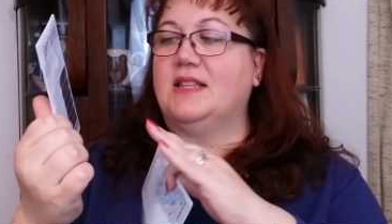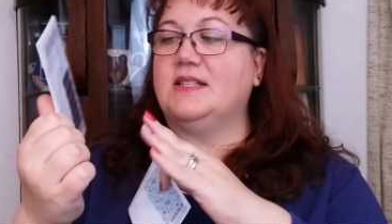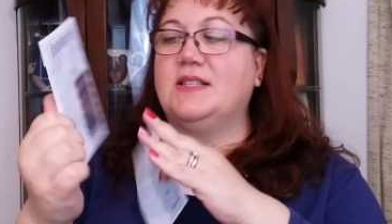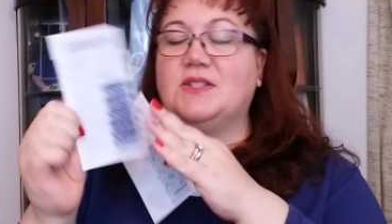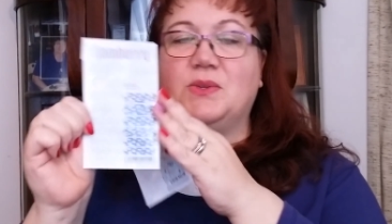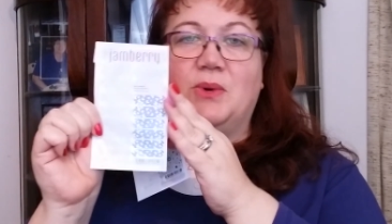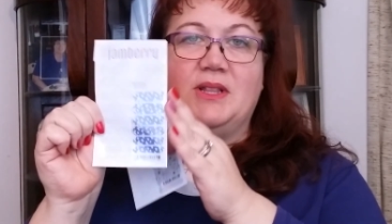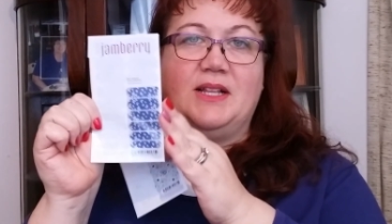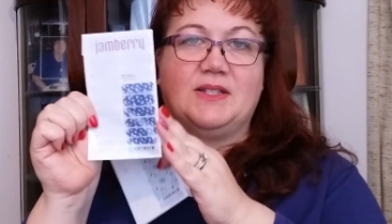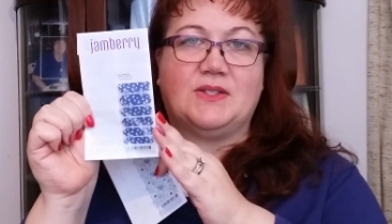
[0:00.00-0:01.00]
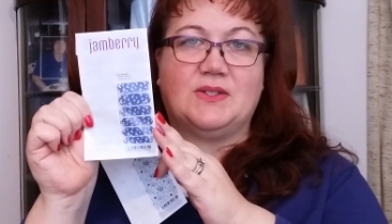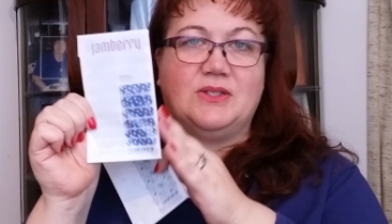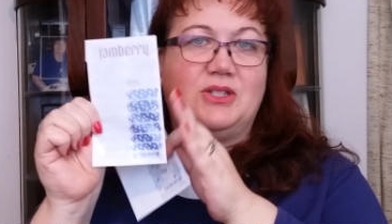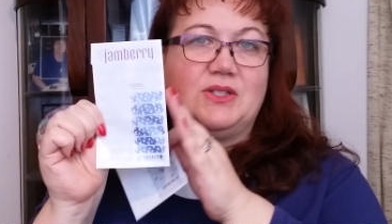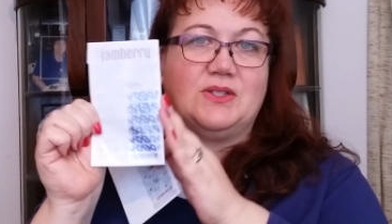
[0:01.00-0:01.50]
This is the one that's
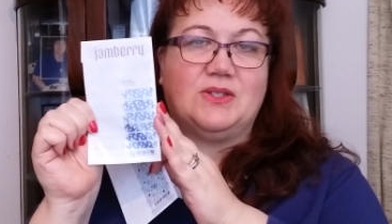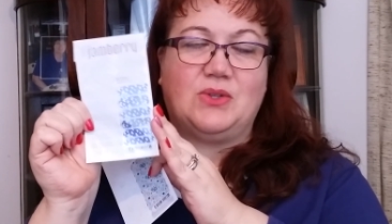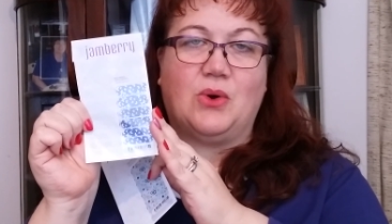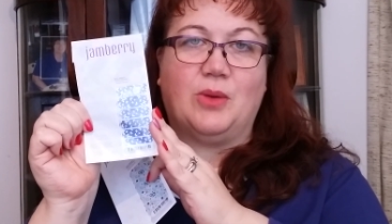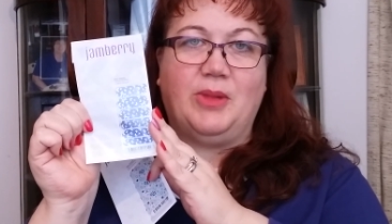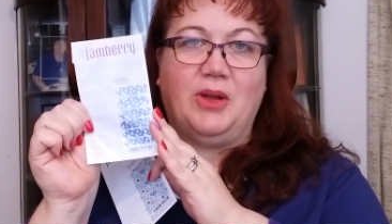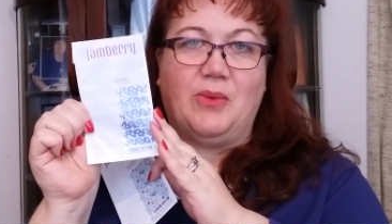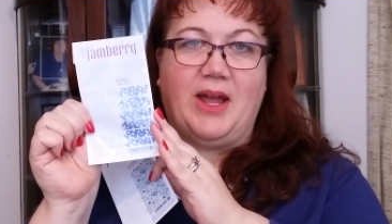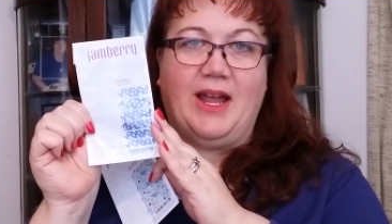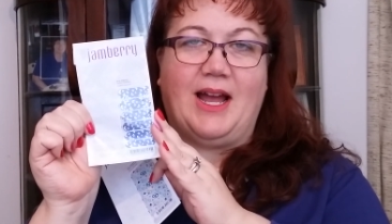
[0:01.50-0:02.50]
just tore me away.